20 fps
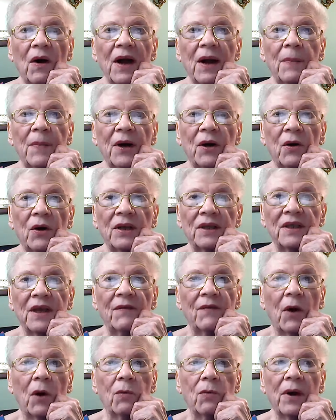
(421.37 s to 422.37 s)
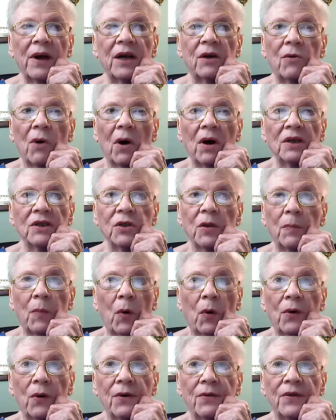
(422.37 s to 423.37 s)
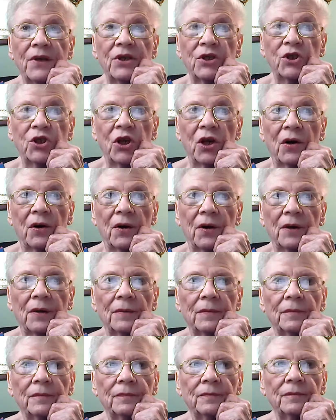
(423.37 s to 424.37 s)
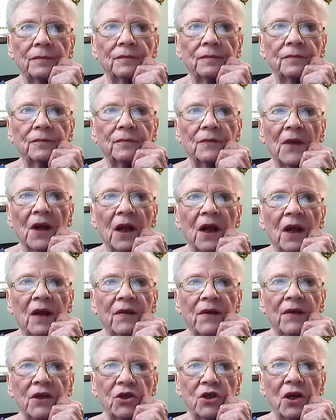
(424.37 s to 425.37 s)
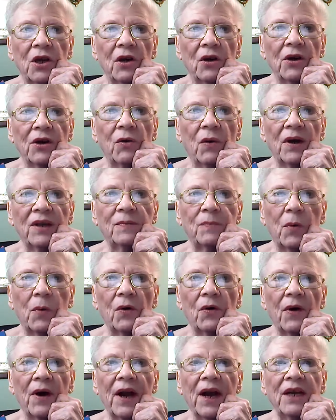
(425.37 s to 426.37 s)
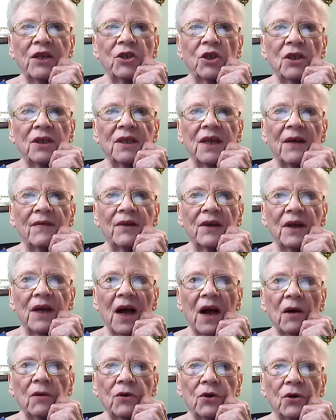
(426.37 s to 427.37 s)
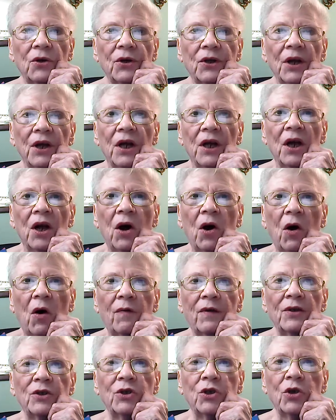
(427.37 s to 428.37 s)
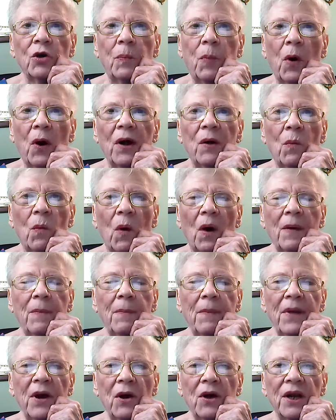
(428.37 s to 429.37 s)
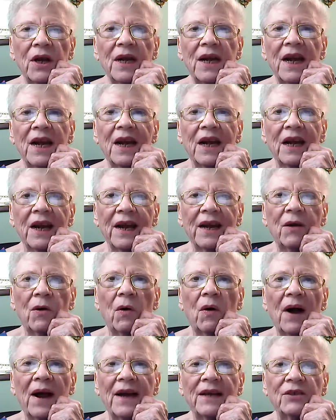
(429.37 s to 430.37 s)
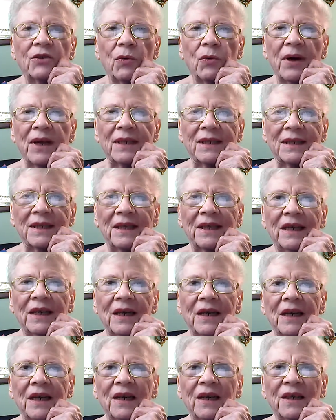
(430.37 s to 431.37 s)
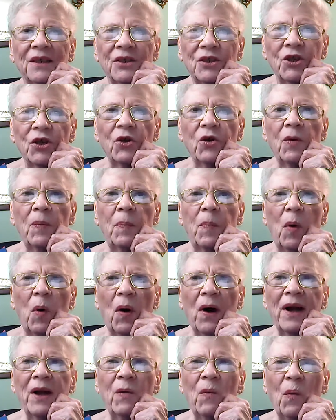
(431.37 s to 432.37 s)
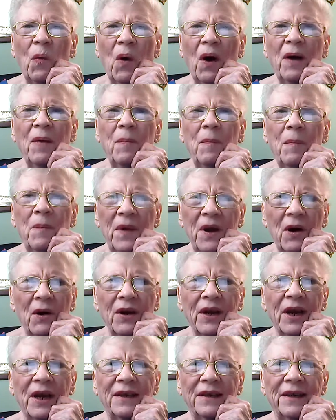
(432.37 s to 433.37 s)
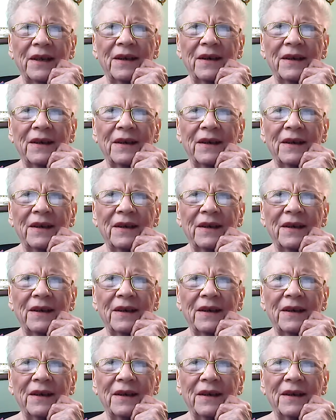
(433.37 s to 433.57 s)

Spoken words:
immigrants have already crossed the border this year. This year, U.S. border agents have encountered over 2.1 million illegal entries. 2.1 million,